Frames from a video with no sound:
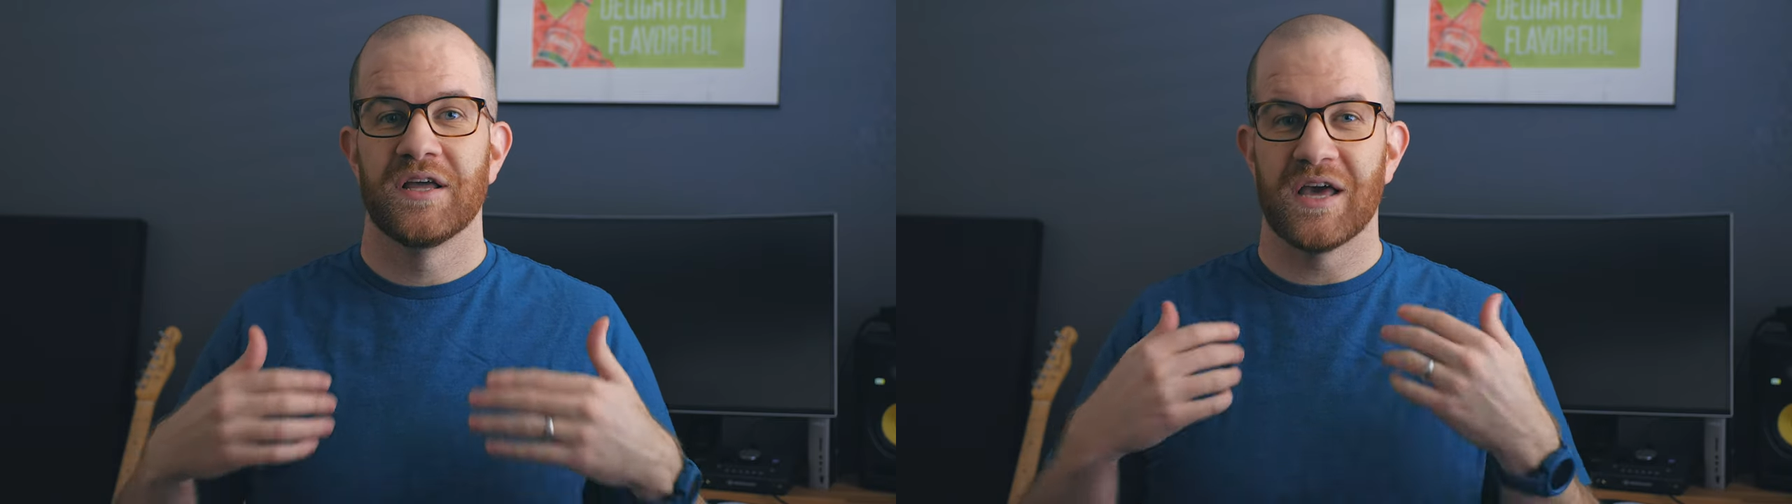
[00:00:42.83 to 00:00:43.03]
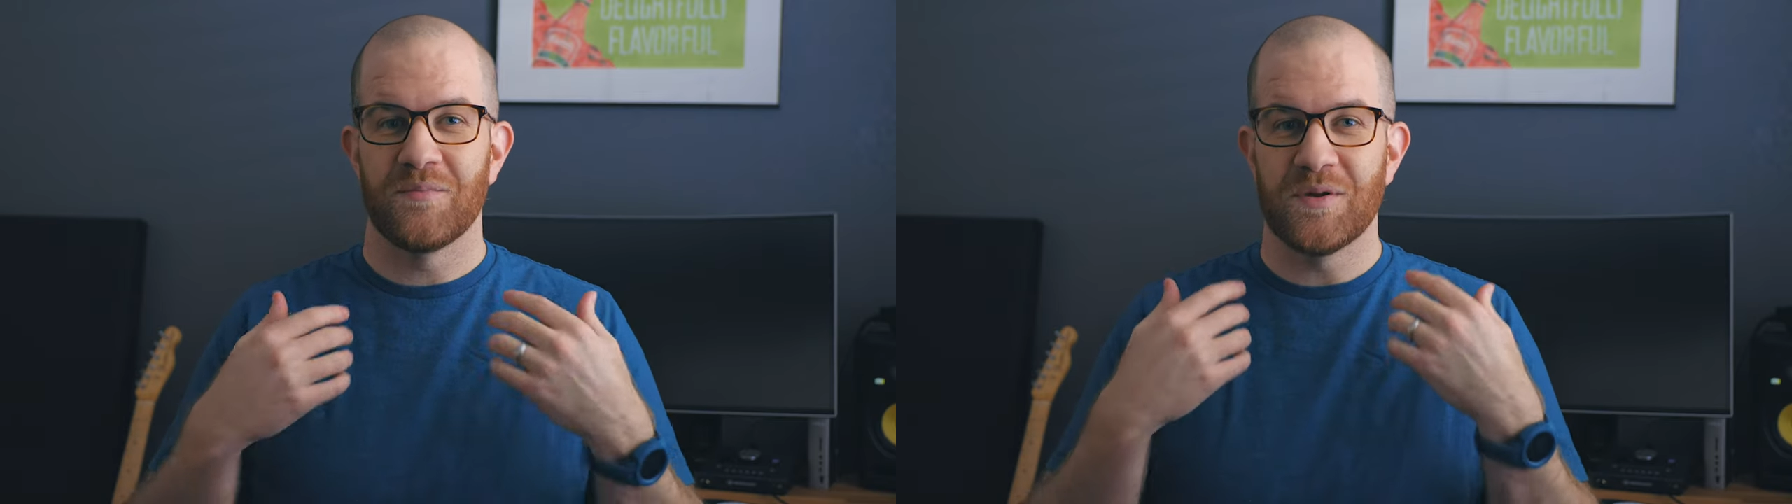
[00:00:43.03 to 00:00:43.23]

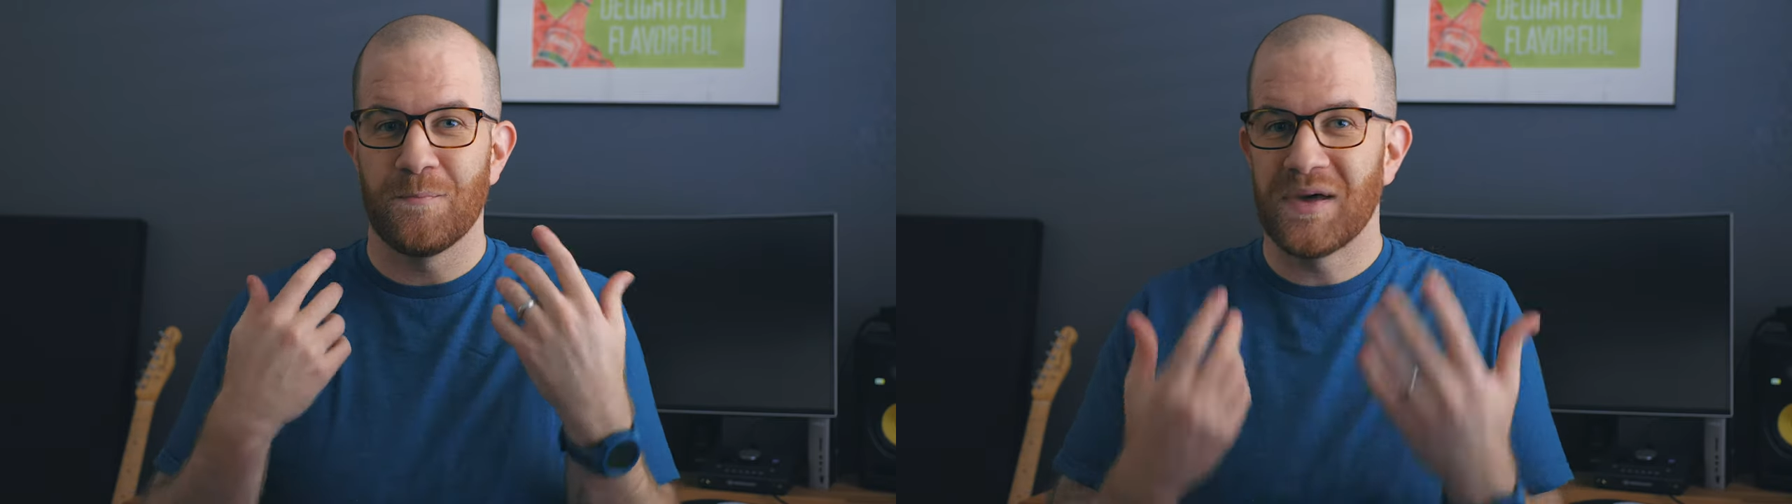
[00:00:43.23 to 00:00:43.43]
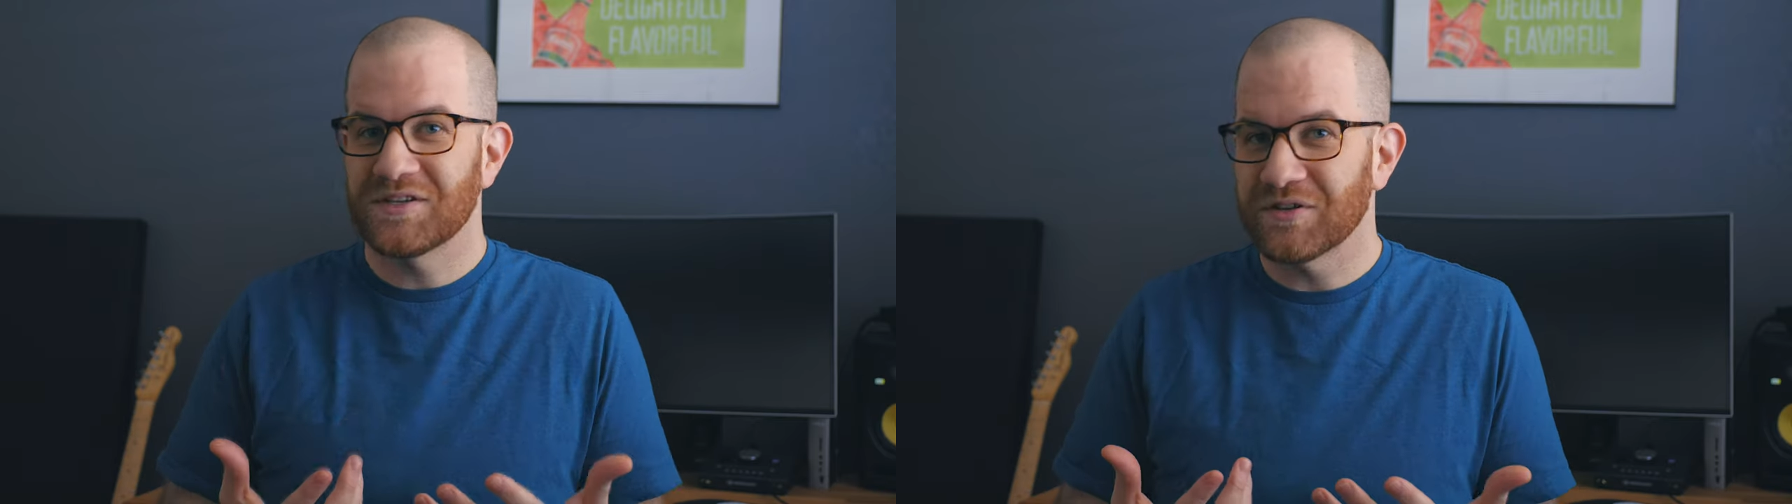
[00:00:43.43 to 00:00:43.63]
get me
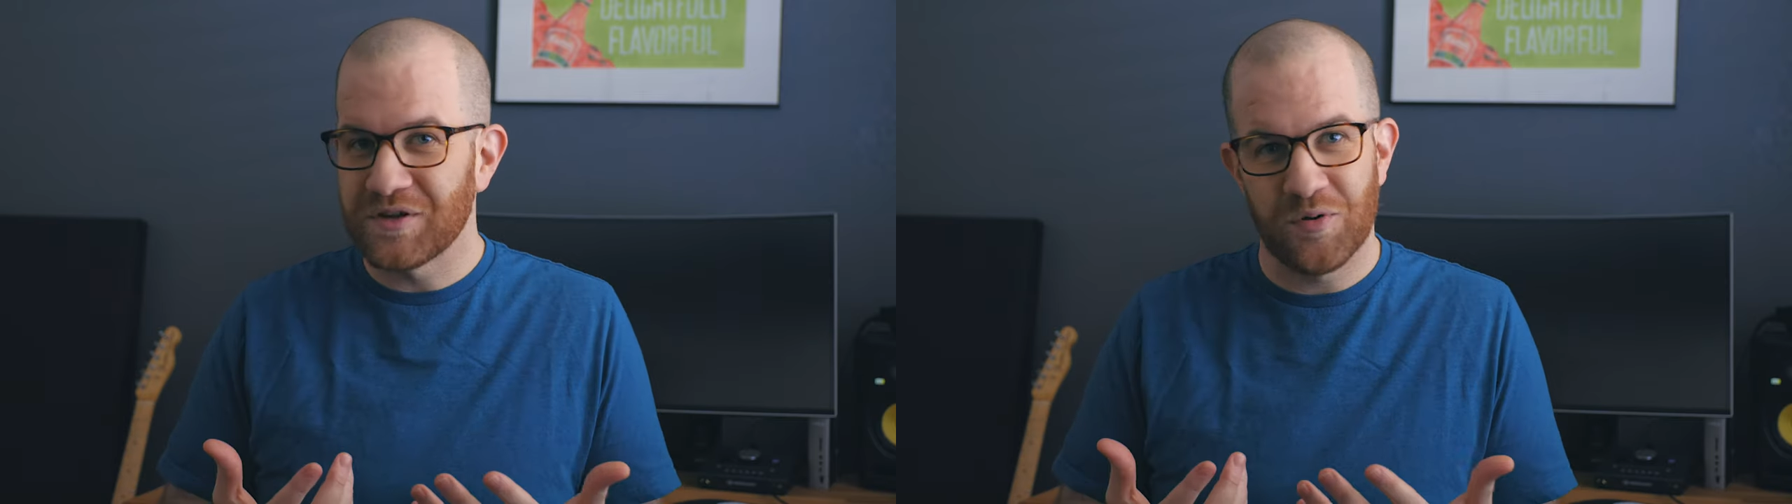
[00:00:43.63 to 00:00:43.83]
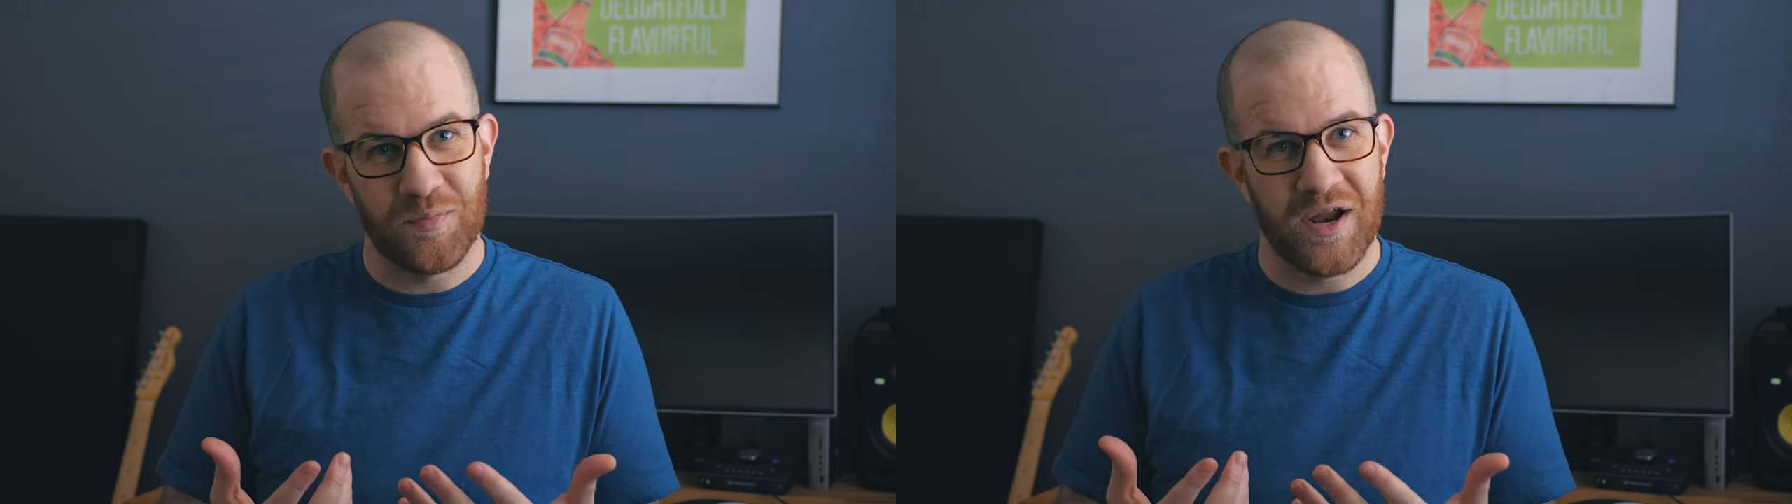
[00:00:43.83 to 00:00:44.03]

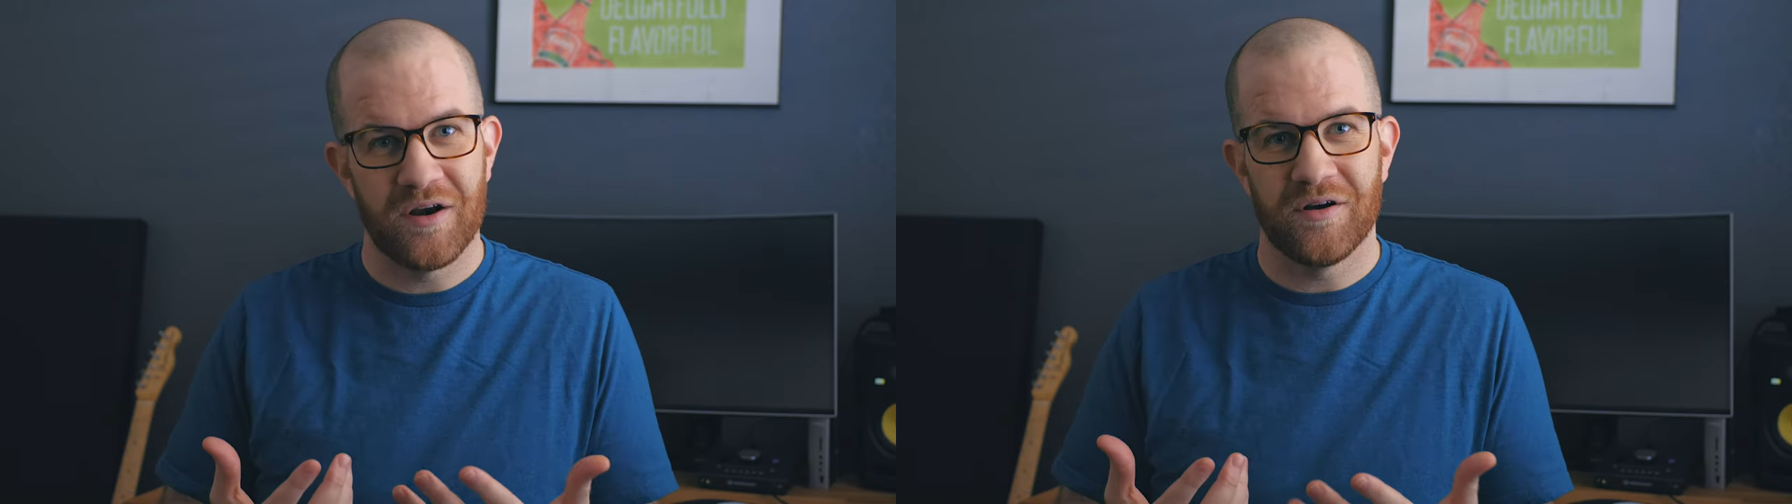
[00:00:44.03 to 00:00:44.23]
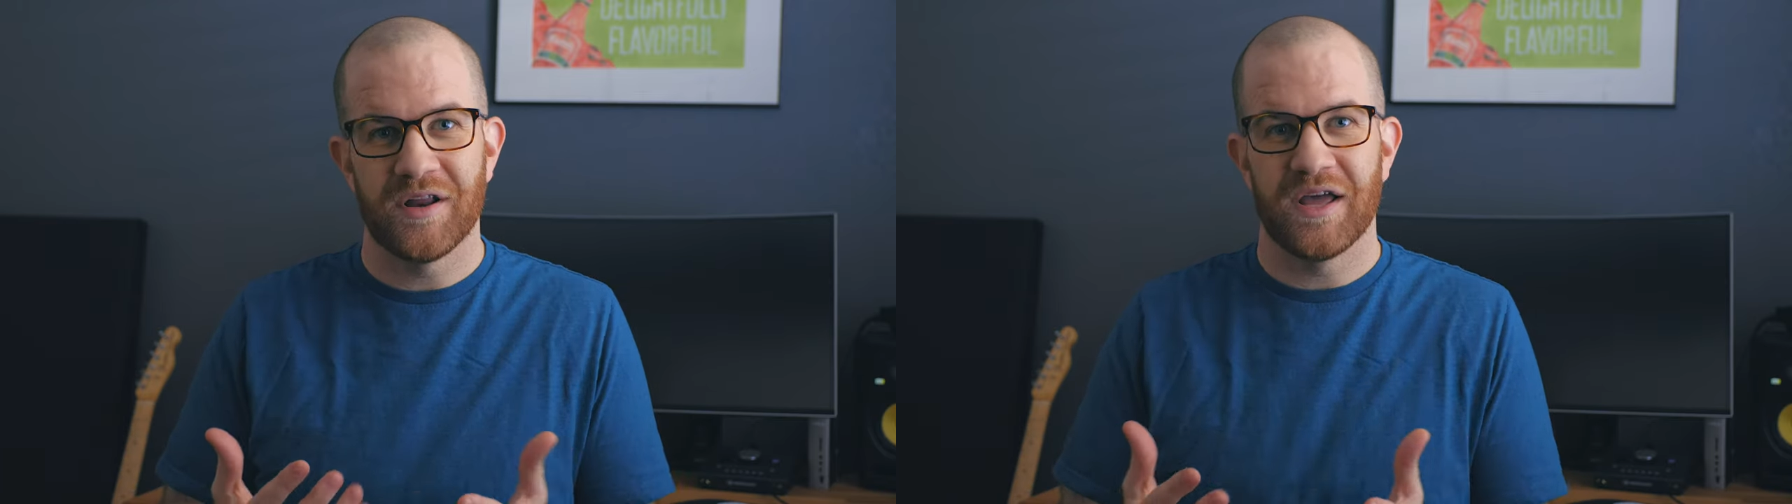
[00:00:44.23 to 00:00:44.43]
mentally prepared,